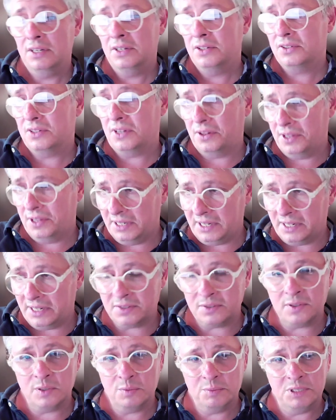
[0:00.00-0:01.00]
So I think that's
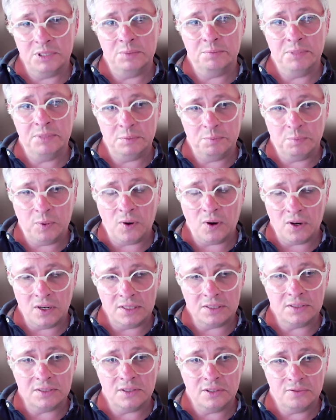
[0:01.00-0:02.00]
going to be a big
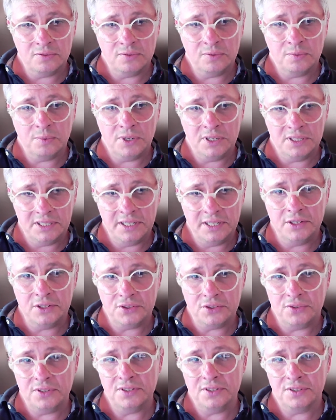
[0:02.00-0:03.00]
part of where the
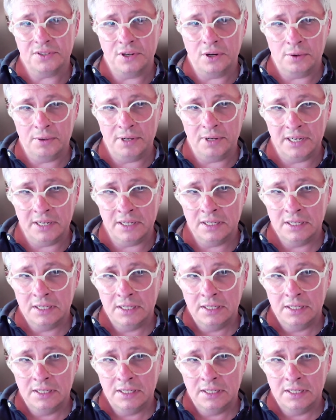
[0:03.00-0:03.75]
industry is going.